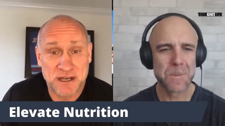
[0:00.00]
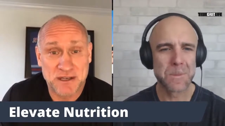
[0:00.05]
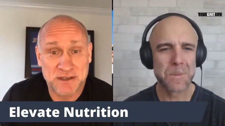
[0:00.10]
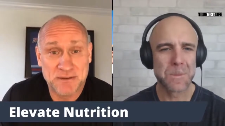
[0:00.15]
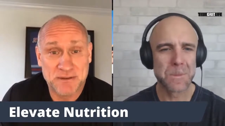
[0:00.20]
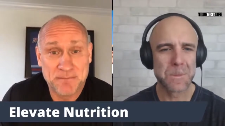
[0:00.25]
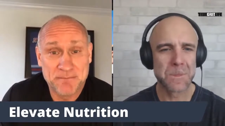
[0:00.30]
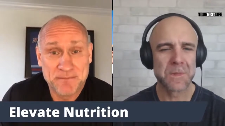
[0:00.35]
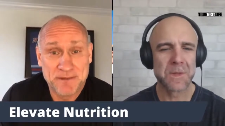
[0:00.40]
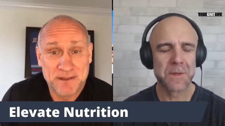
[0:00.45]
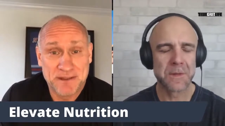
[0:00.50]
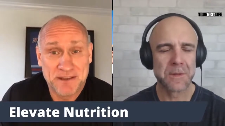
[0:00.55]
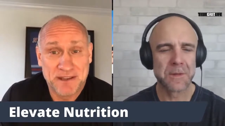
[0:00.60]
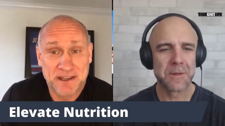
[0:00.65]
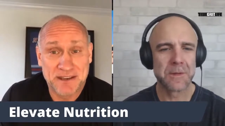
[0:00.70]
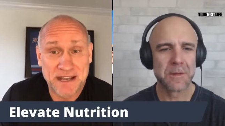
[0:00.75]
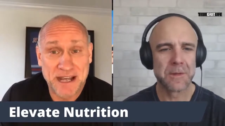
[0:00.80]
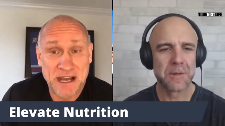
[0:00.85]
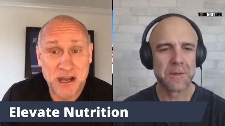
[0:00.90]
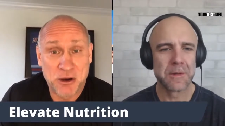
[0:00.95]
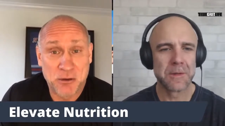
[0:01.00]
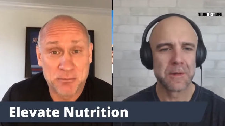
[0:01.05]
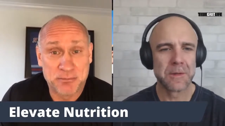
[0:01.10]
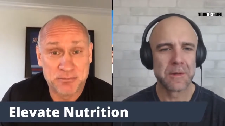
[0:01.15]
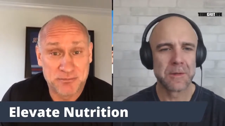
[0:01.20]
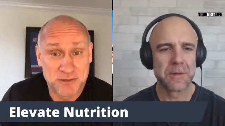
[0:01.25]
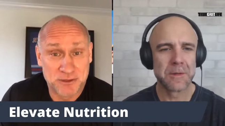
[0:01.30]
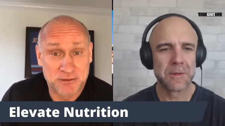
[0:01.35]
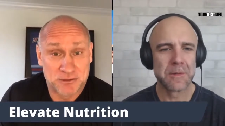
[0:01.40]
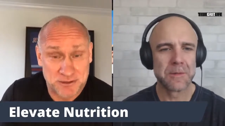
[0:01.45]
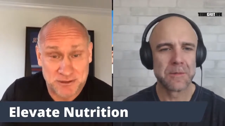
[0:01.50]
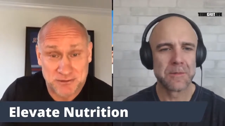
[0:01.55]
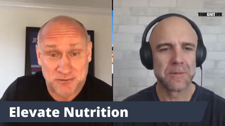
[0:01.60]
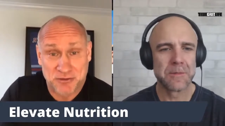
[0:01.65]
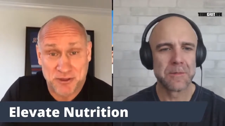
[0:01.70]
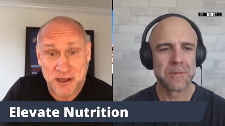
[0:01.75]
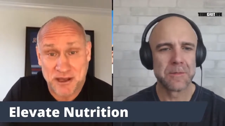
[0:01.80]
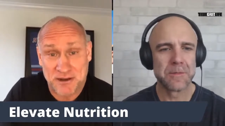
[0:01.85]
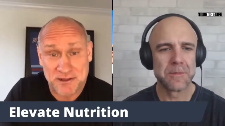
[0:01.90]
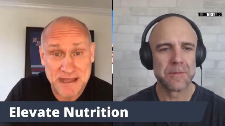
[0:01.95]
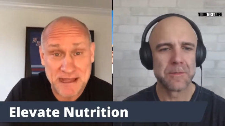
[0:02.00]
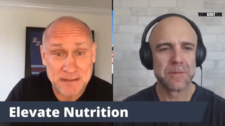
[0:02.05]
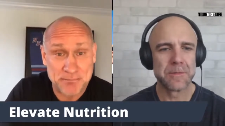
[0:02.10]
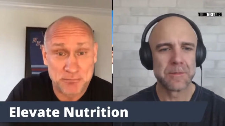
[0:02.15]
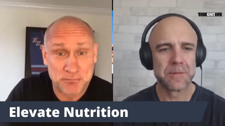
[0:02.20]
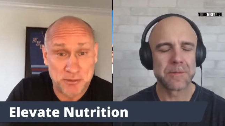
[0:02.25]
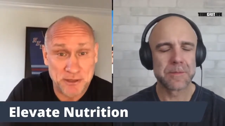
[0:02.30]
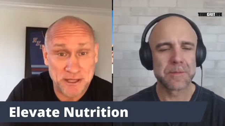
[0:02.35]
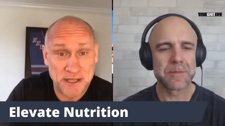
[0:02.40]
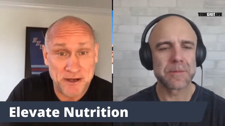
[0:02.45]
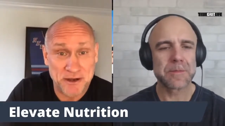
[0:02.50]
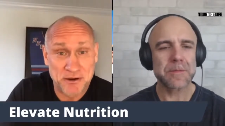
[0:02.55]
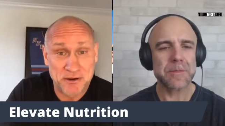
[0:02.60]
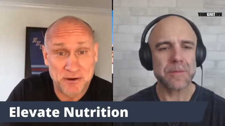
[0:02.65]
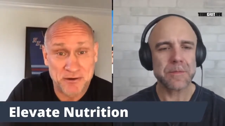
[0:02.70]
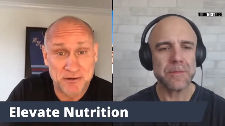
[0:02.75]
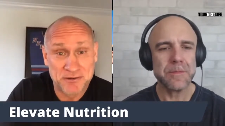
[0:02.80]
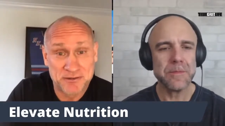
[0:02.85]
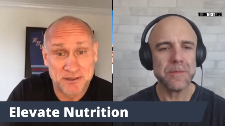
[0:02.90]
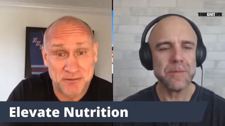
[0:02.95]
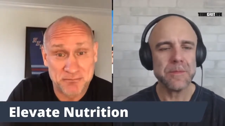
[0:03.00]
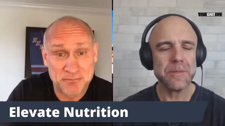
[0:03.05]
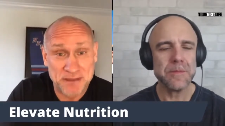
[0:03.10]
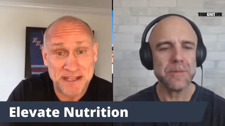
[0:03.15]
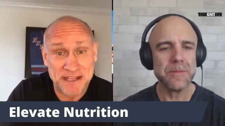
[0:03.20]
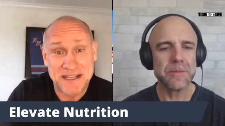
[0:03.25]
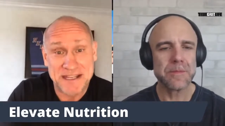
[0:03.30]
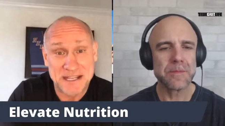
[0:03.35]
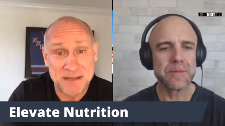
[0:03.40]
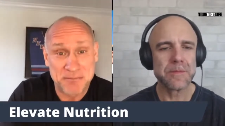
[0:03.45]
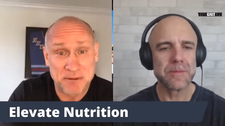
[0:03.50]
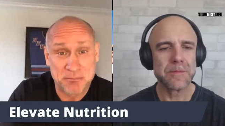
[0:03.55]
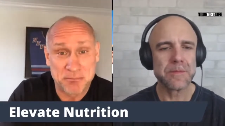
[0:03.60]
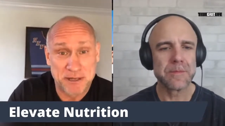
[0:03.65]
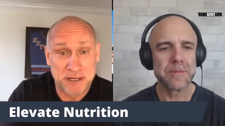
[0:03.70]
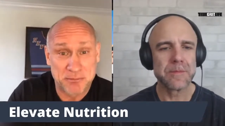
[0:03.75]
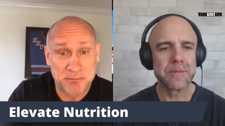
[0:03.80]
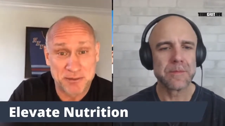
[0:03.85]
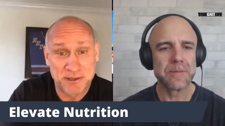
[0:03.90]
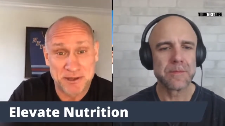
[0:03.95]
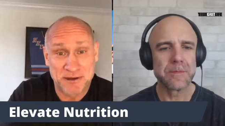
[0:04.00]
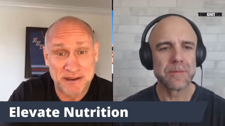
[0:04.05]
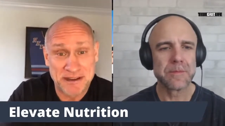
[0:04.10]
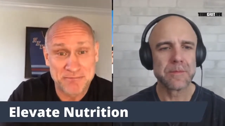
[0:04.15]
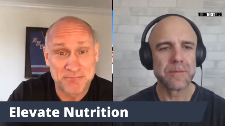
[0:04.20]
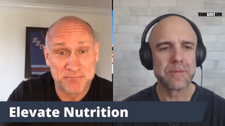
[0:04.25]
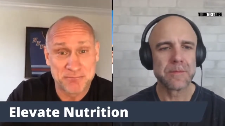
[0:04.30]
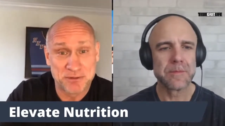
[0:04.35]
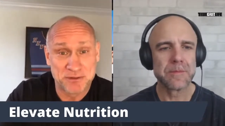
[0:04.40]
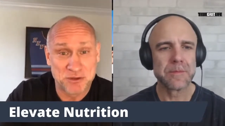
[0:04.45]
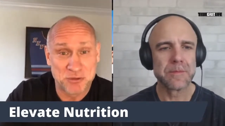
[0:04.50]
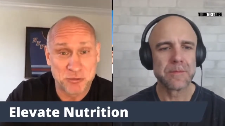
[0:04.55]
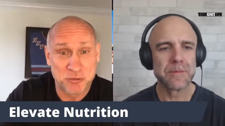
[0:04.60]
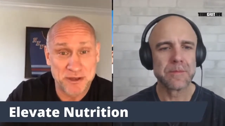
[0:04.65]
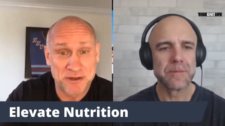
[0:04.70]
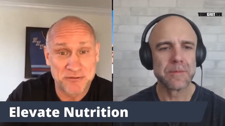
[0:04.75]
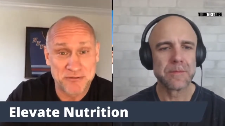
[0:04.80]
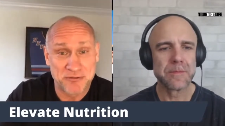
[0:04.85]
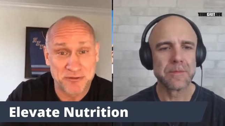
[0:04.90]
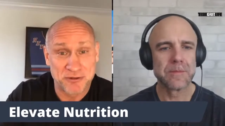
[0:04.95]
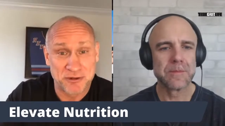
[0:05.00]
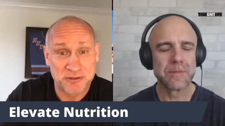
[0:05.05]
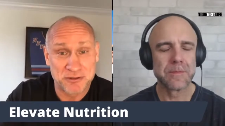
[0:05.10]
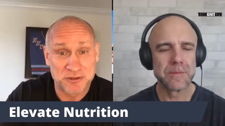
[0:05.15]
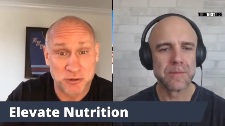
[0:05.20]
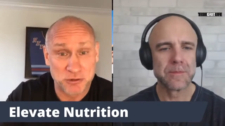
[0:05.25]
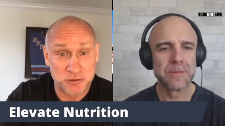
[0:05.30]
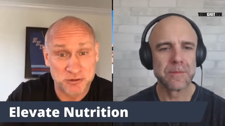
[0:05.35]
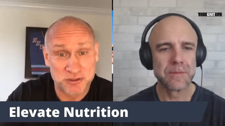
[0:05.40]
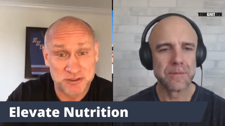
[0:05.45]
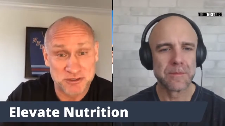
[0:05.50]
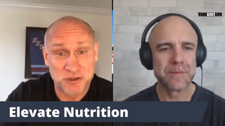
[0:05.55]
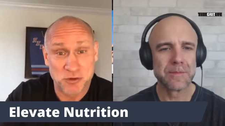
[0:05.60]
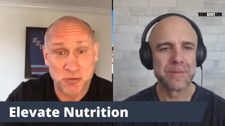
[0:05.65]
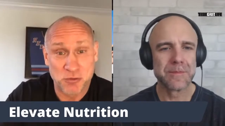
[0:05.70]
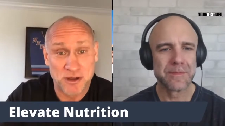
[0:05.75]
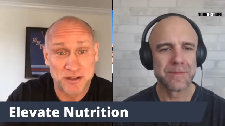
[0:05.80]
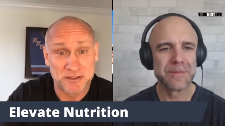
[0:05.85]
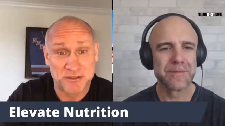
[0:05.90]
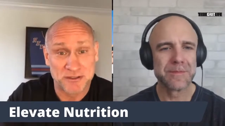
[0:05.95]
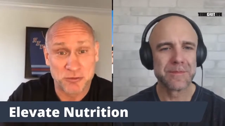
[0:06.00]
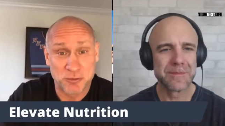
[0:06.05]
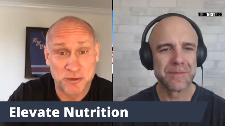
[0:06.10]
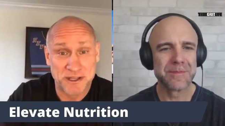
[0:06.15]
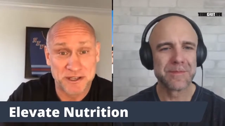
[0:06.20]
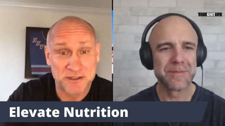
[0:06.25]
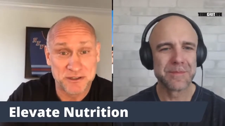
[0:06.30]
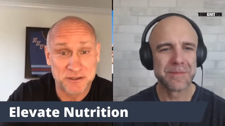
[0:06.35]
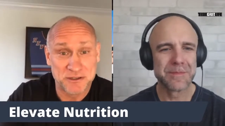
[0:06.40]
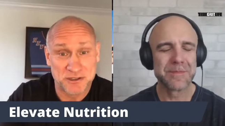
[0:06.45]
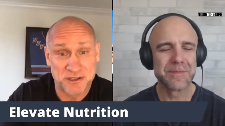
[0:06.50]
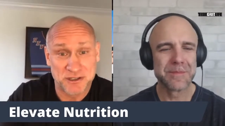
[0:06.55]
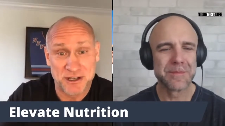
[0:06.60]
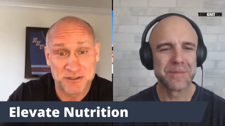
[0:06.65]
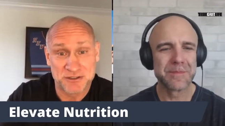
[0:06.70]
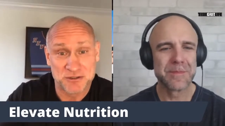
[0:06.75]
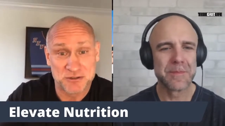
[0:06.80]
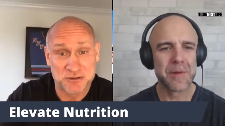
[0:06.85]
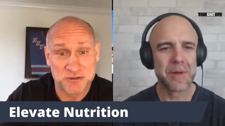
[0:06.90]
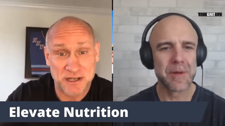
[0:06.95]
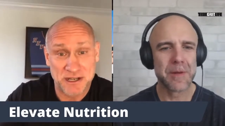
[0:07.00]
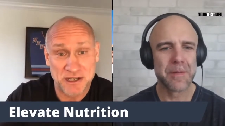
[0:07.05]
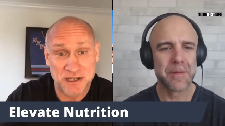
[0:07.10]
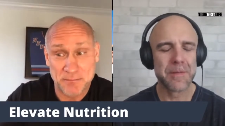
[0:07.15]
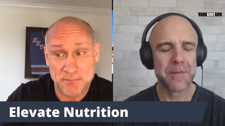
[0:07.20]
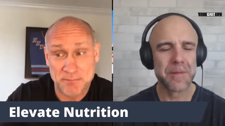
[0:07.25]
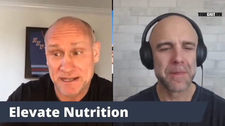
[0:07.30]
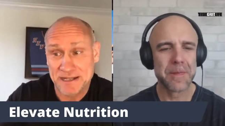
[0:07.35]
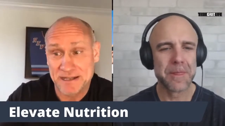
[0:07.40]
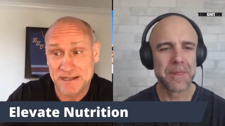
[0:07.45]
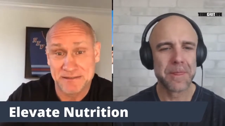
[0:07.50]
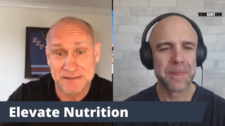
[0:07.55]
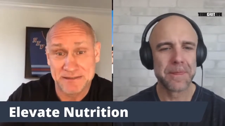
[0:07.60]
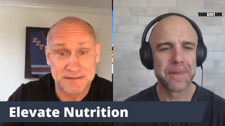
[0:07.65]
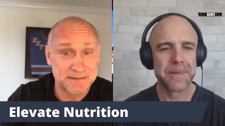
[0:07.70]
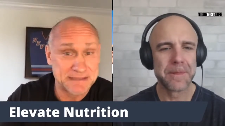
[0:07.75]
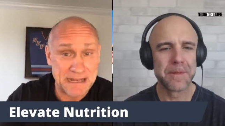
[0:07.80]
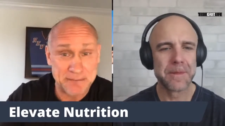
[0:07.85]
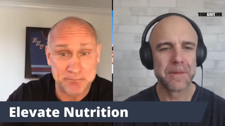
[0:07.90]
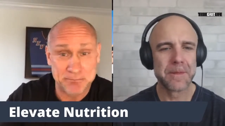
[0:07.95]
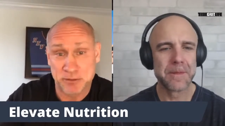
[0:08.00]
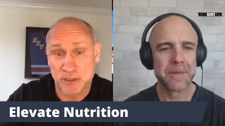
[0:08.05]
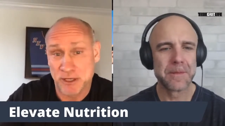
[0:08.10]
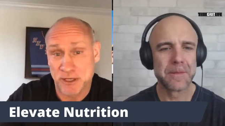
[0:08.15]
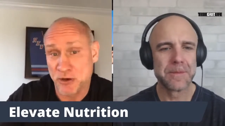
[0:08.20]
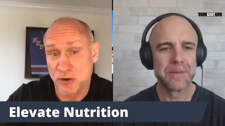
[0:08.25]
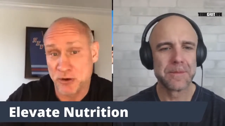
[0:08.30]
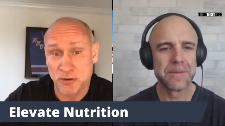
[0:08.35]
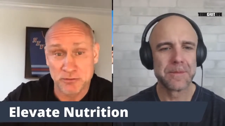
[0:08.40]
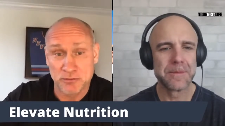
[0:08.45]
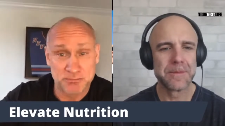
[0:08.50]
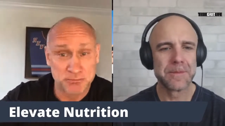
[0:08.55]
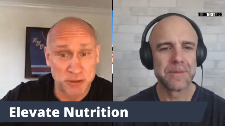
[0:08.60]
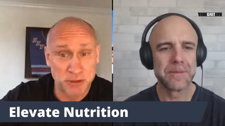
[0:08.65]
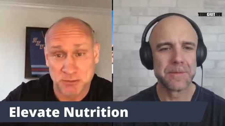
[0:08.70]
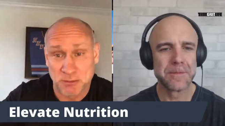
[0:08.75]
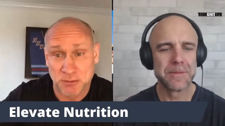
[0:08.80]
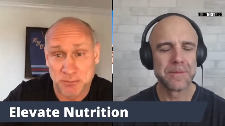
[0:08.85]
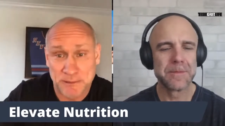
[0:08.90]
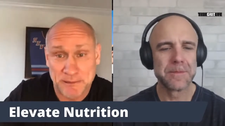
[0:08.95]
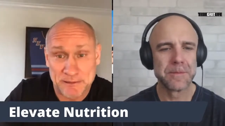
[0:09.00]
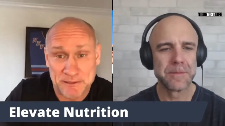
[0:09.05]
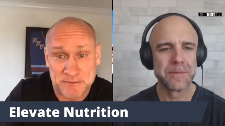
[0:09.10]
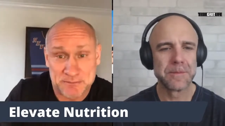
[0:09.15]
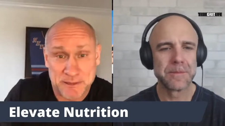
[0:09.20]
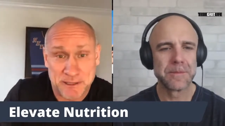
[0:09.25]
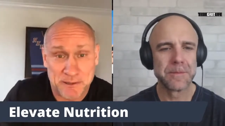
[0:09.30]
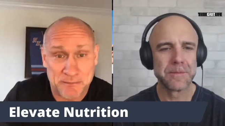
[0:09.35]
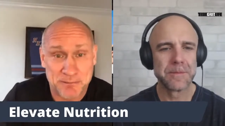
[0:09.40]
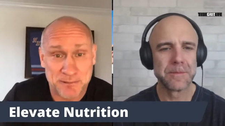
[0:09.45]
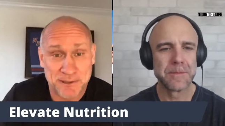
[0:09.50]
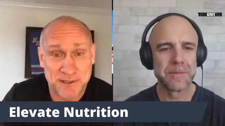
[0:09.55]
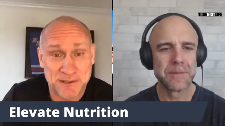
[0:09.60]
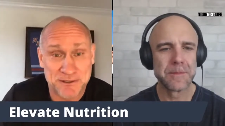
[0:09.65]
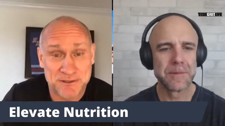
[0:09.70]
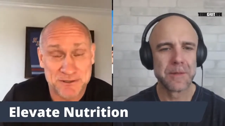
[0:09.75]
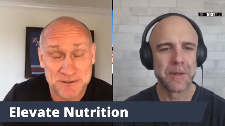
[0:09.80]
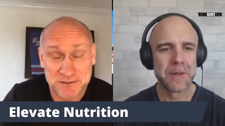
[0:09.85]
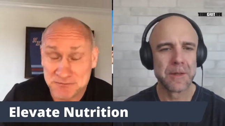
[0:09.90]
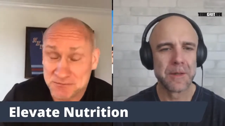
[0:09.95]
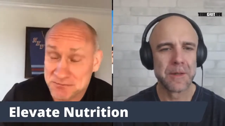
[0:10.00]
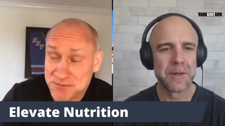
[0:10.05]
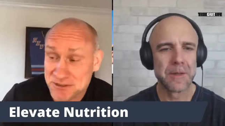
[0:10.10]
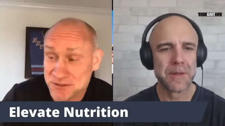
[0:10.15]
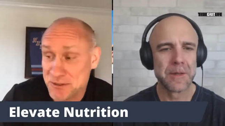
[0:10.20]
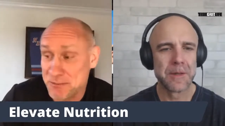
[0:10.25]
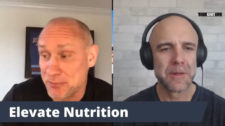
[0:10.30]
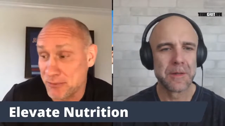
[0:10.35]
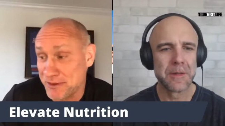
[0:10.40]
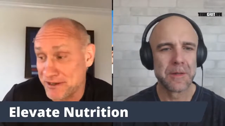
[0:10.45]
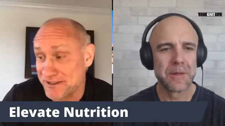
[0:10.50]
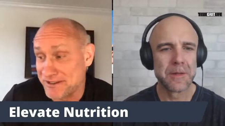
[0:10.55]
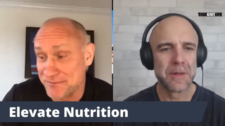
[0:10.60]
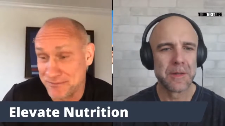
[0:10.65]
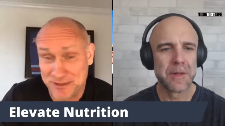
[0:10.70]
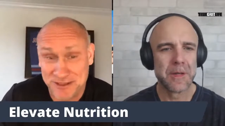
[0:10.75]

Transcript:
Speaker 1: right? And now you have thought of that player of making him a better player. You haven't put the win first, although you still want to win. You're concentrating yeah. on making that player or multiple players better players. It's, a good point,